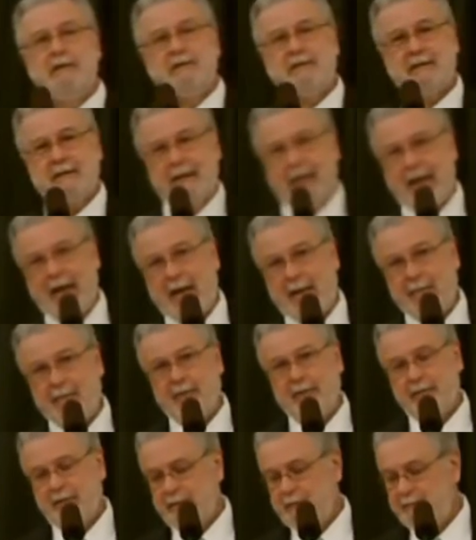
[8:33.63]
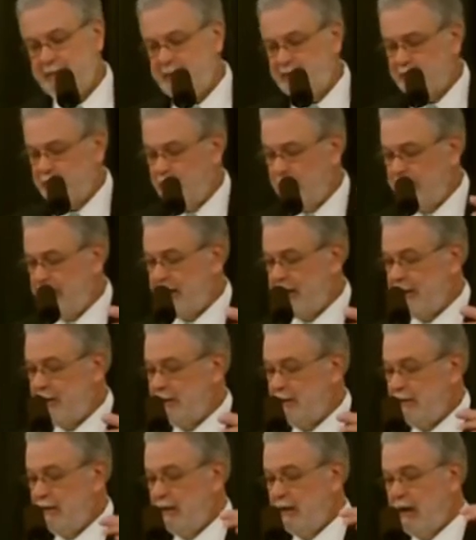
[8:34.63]
This gap
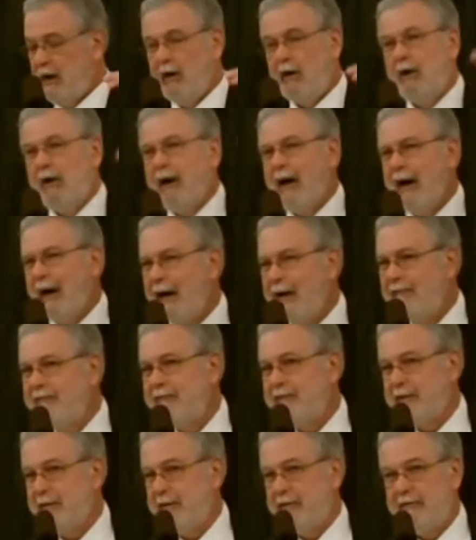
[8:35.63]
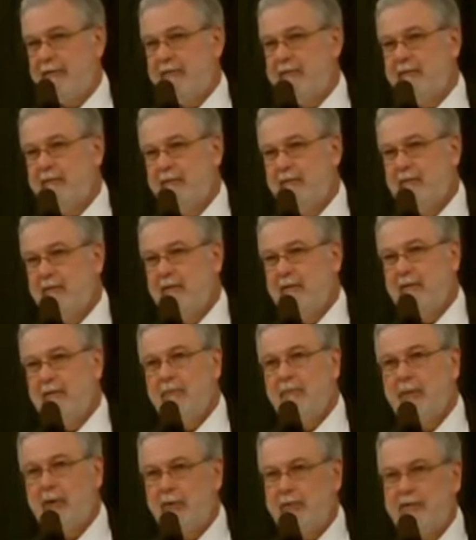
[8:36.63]
between our obvious
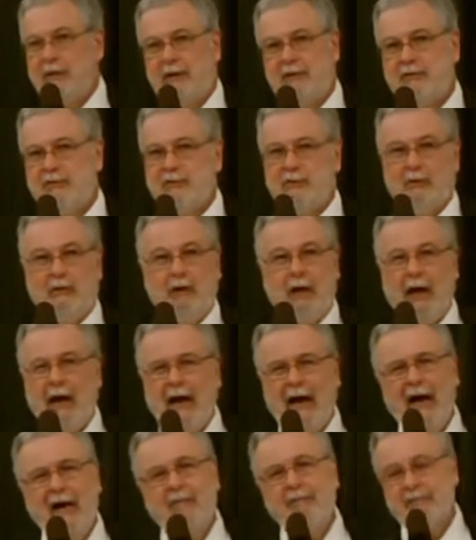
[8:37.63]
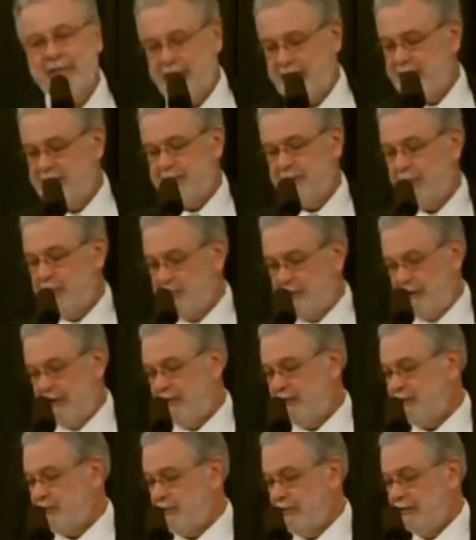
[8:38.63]
potential, I
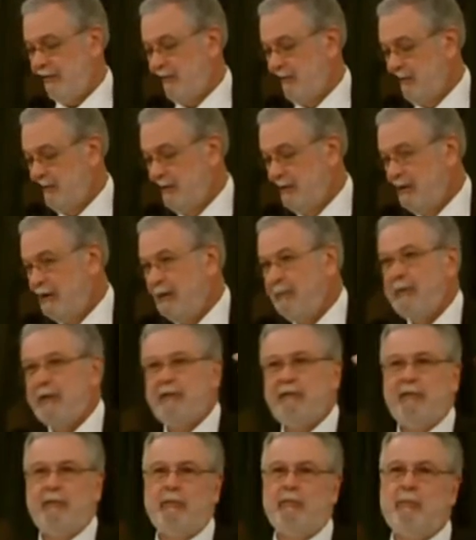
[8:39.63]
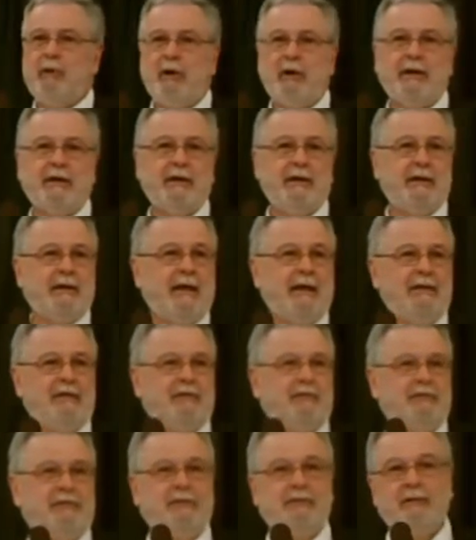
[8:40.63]
mean, if it were market
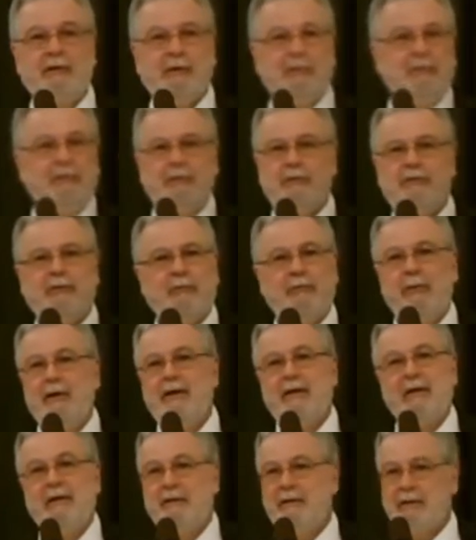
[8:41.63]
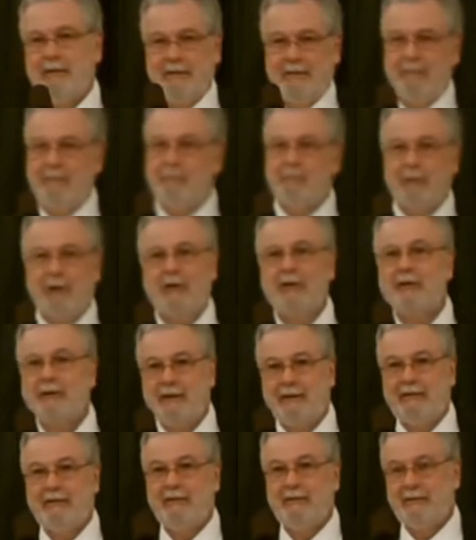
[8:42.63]
analysis, you'd go, there's a ready
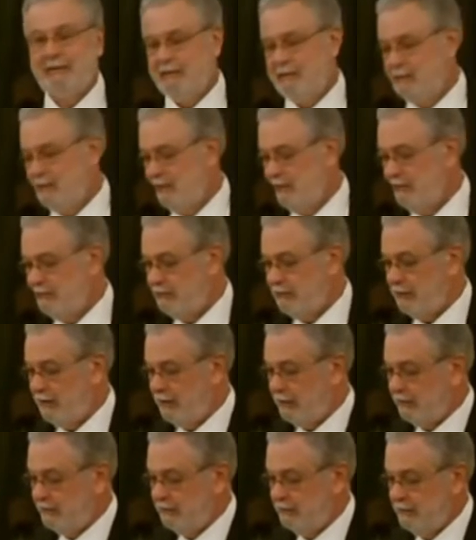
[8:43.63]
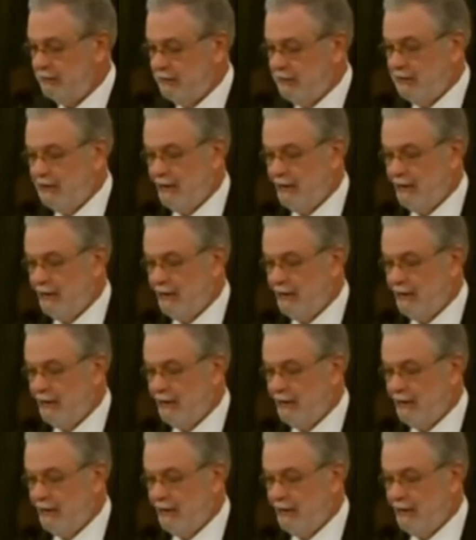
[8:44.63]
market for us.